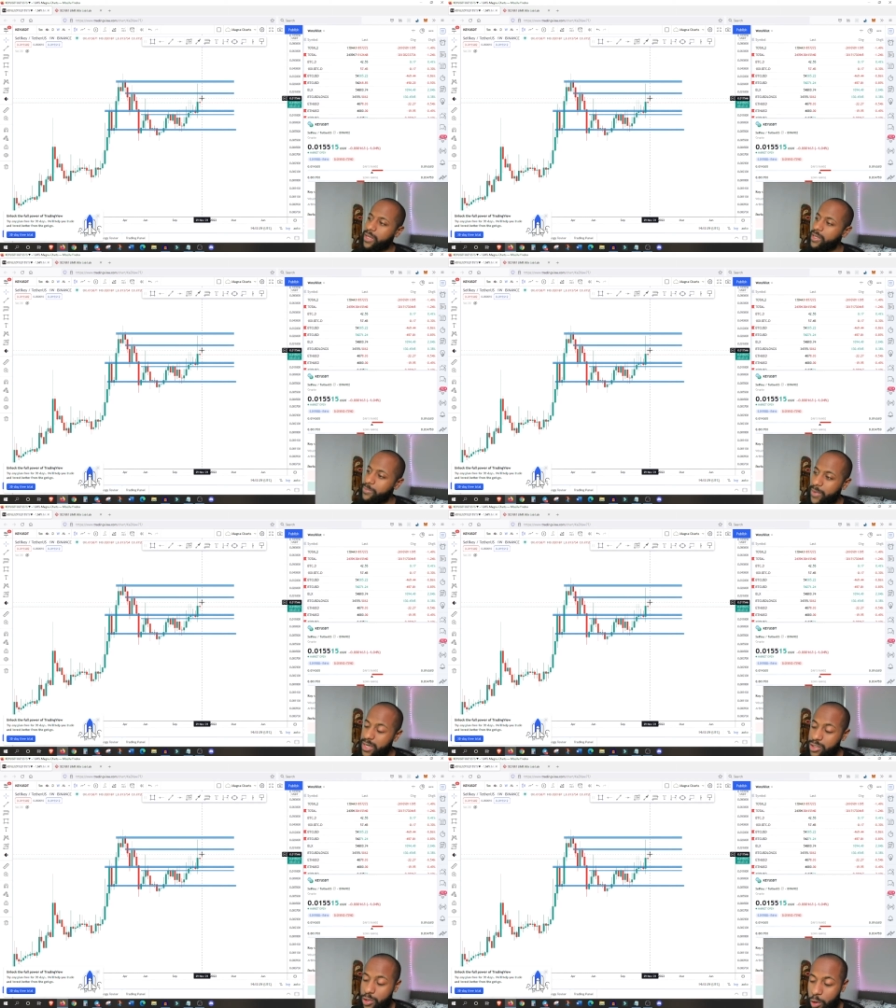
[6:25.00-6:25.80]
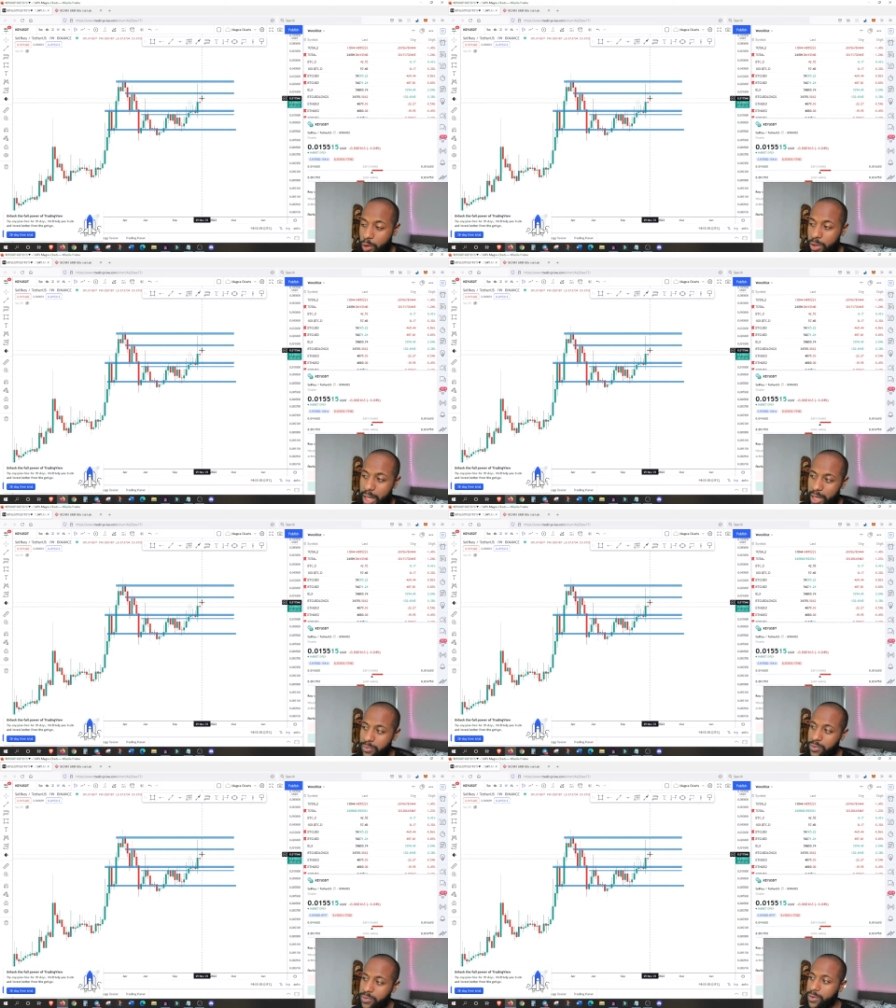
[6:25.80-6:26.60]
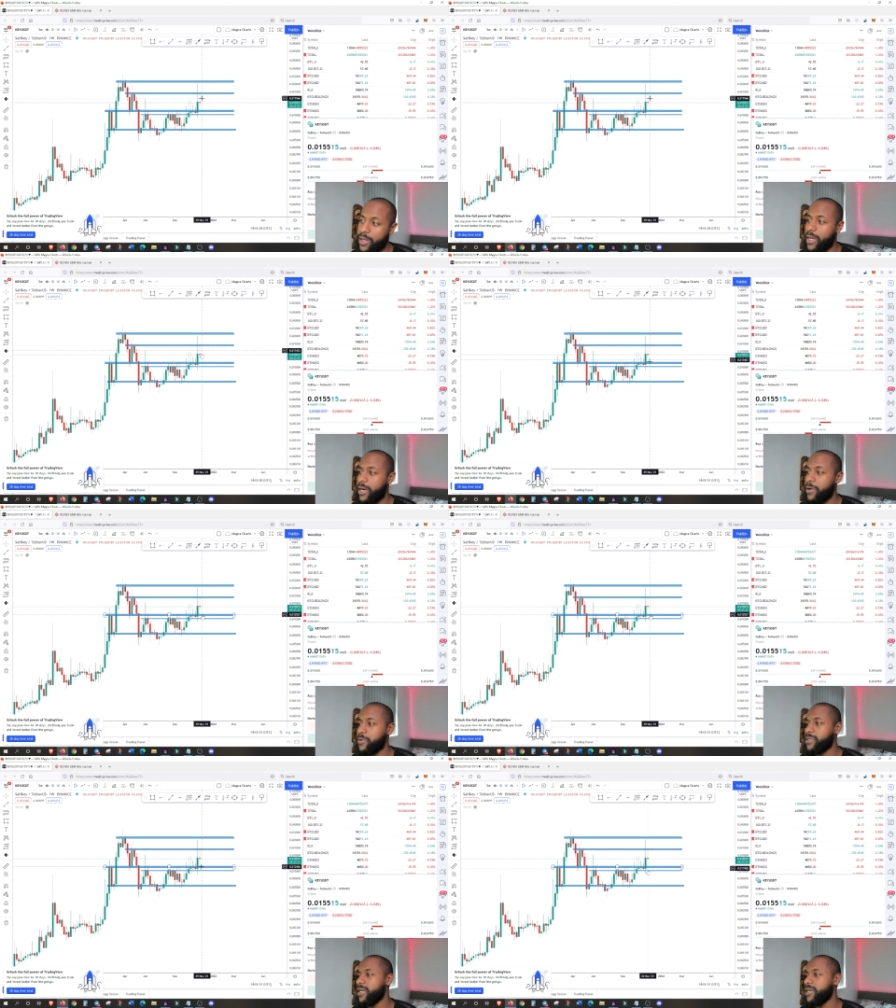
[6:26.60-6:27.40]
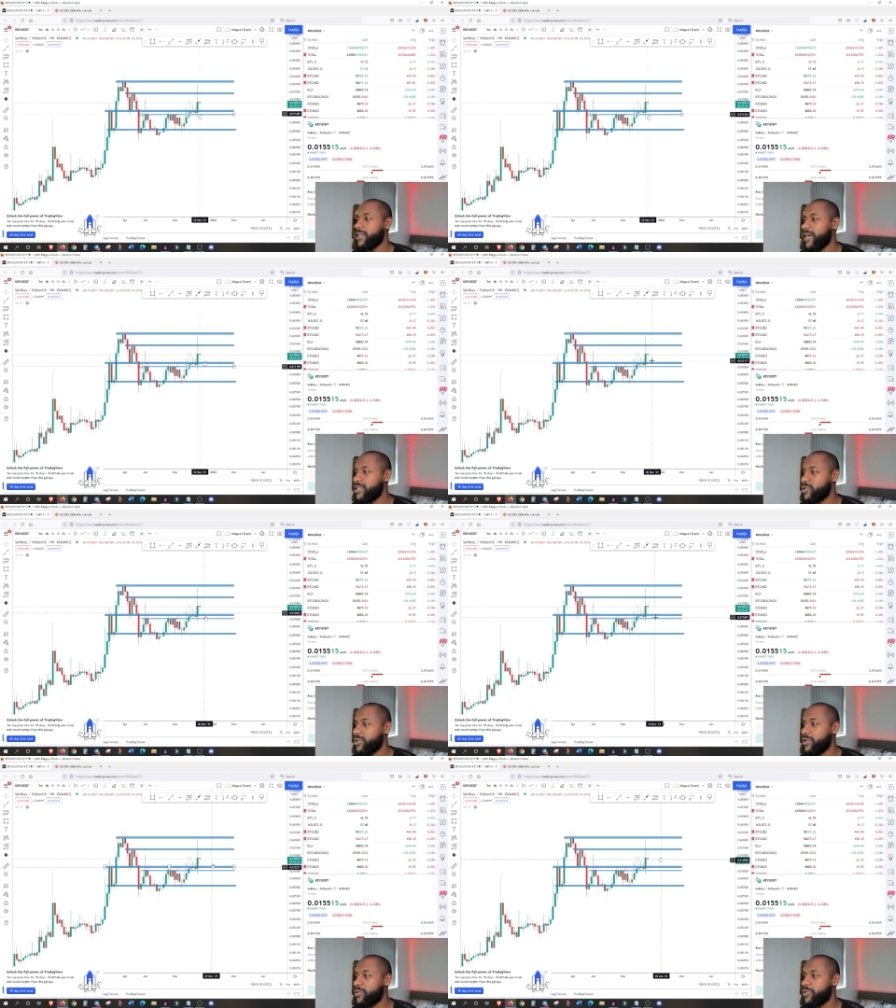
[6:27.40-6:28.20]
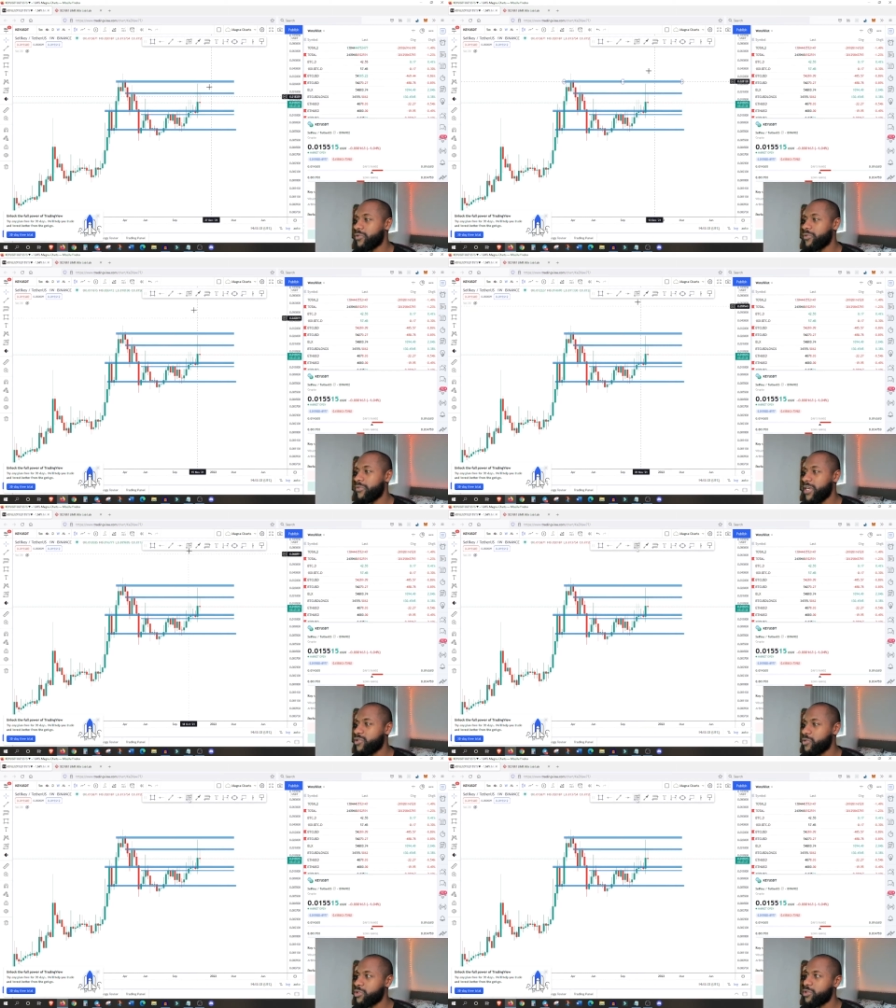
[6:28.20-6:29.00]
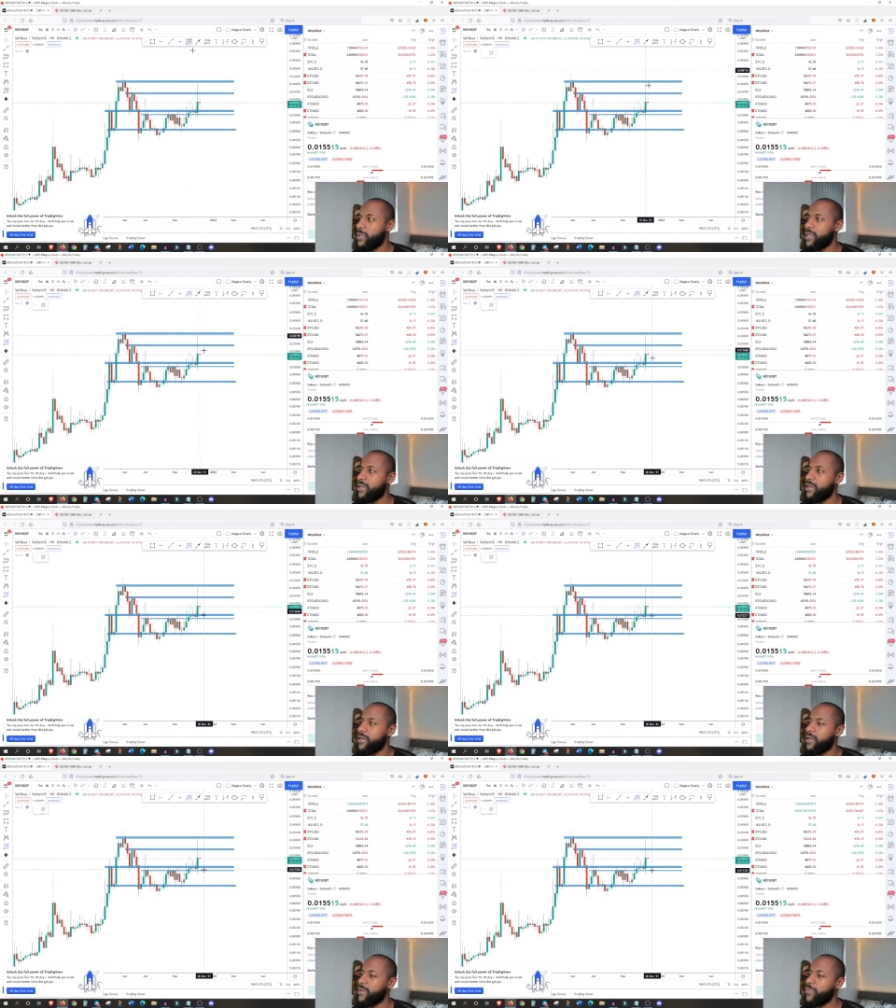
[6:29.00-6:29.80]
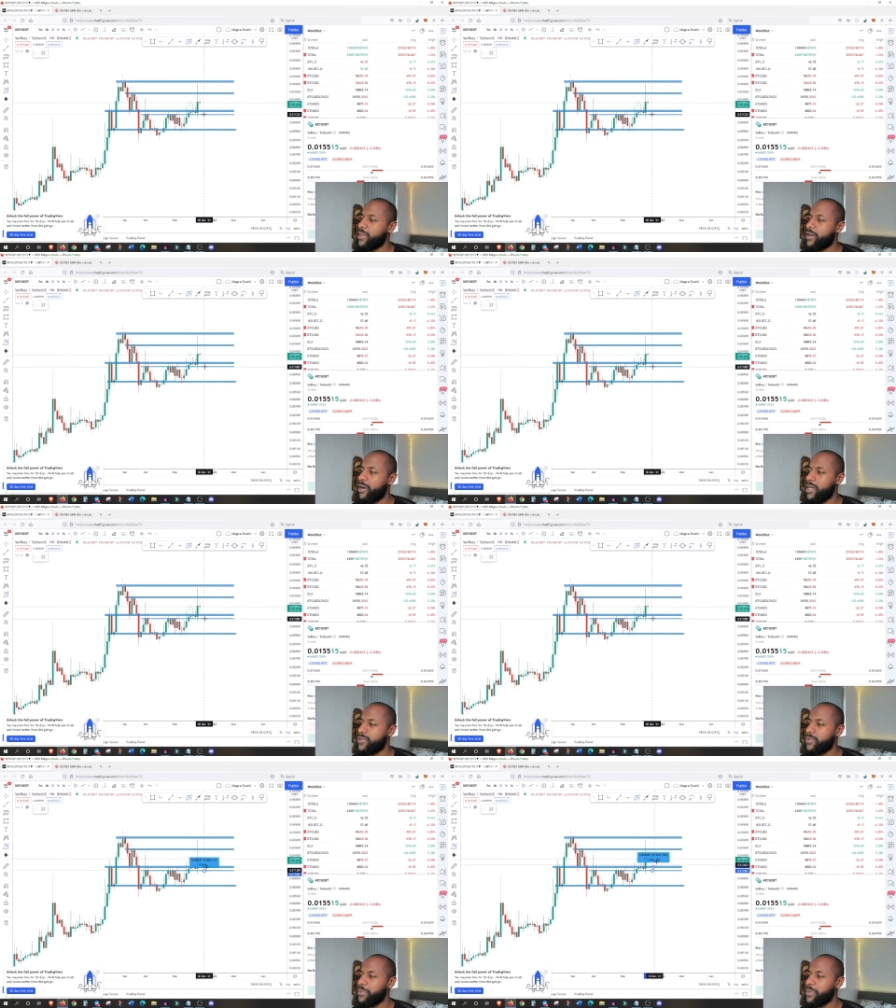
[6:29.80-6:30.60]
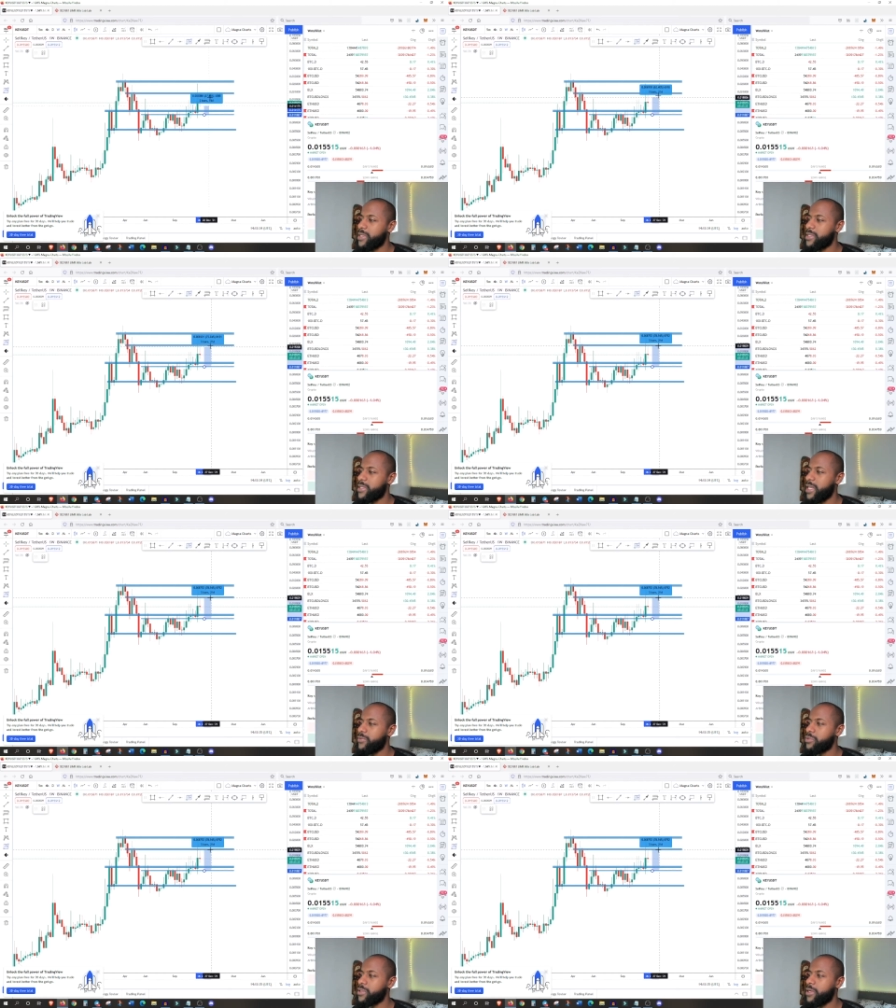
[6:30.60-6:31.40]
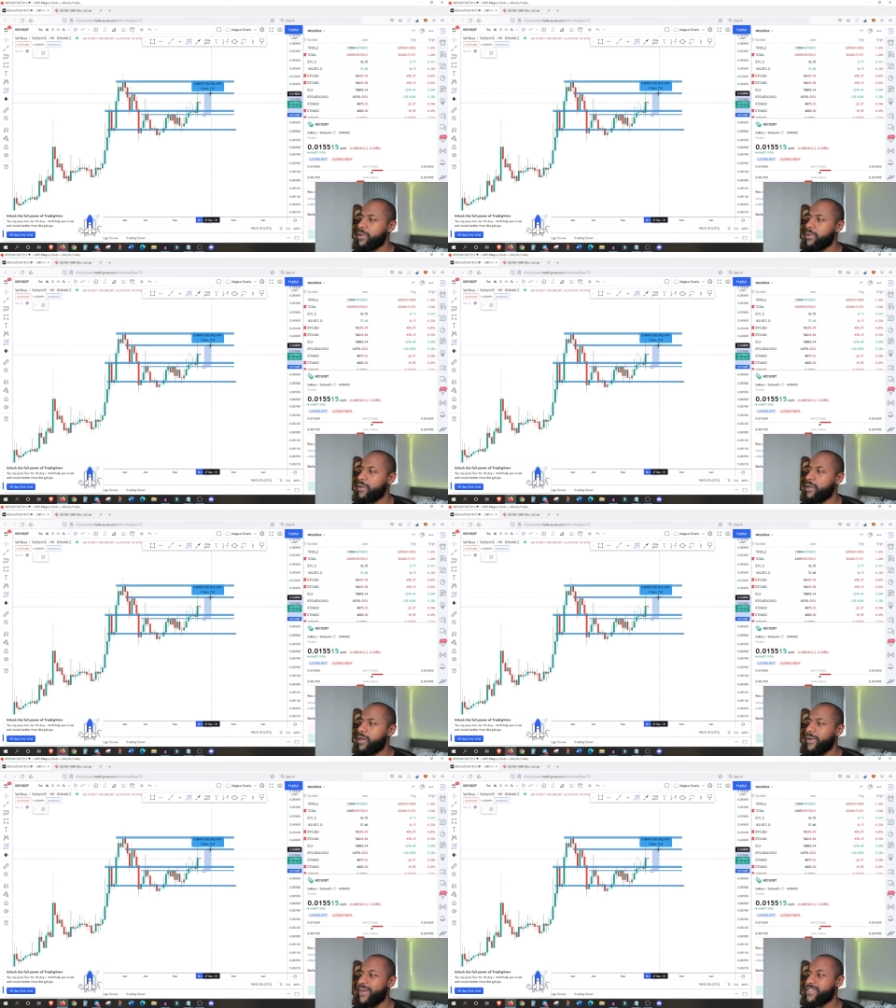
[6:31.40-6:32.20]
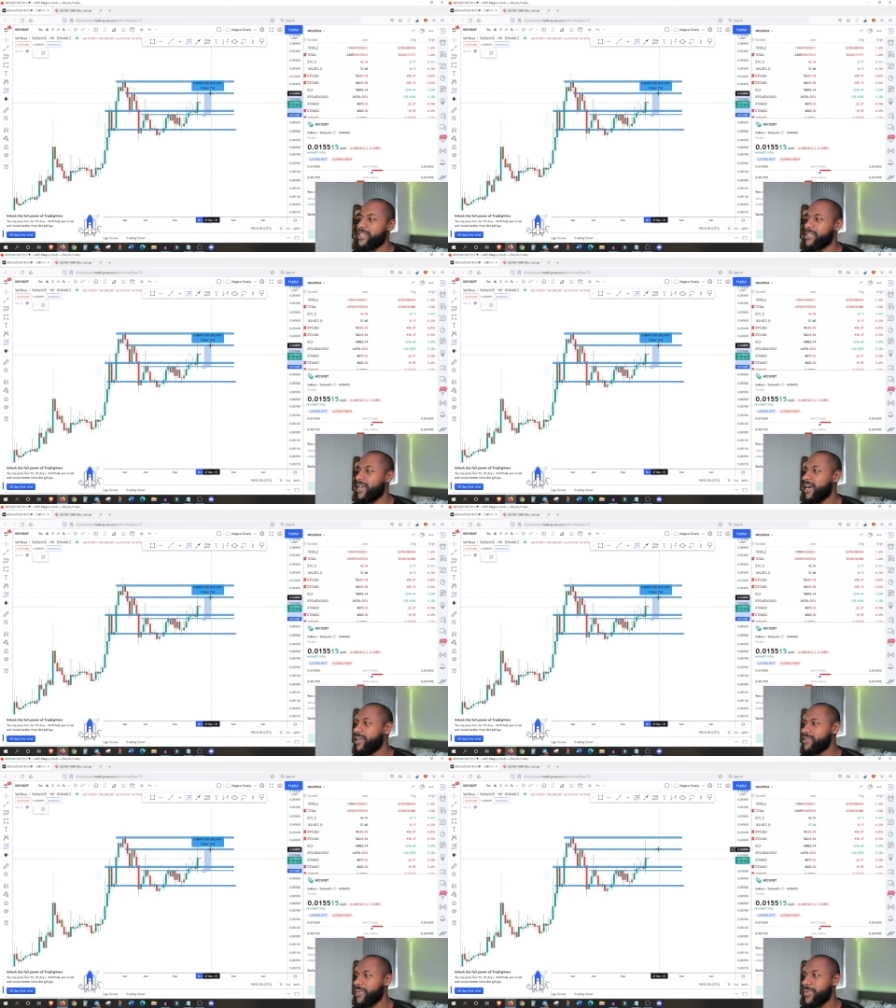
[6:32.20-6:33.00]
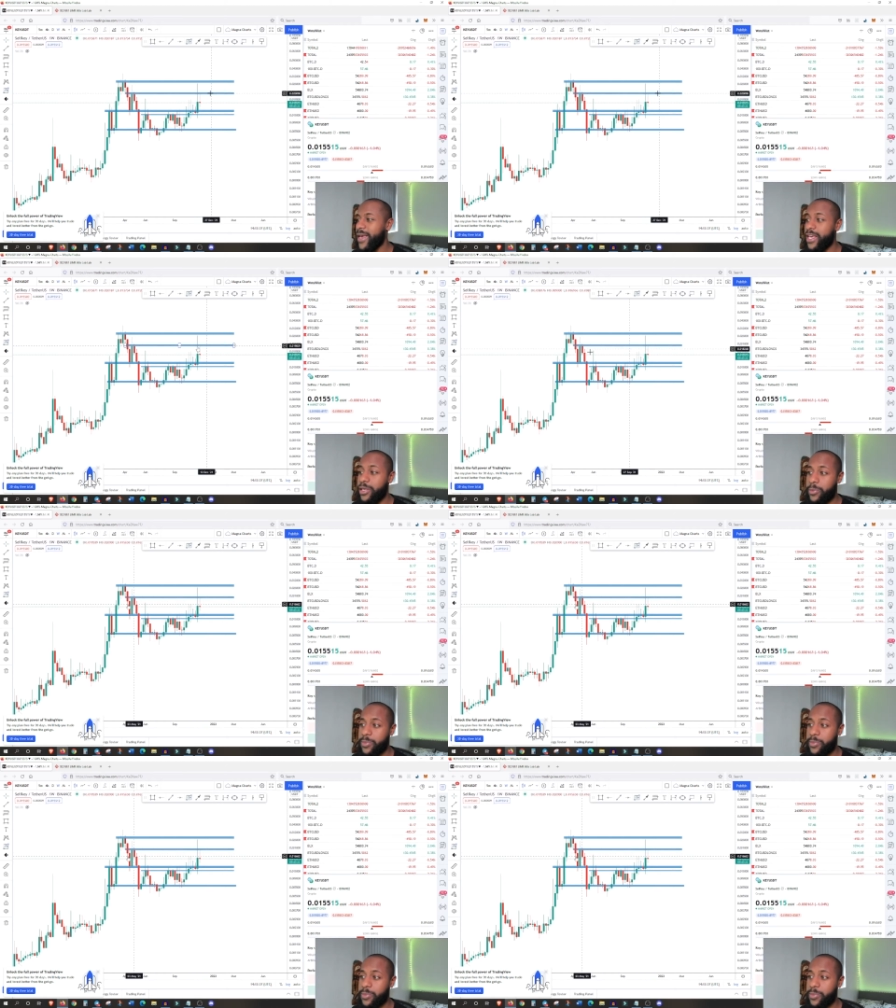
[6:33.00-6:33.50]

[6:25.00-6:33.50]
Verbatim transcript: If it managed to hold that level, then I would say a nice little reversal should be in the cards from these levels as high as maybe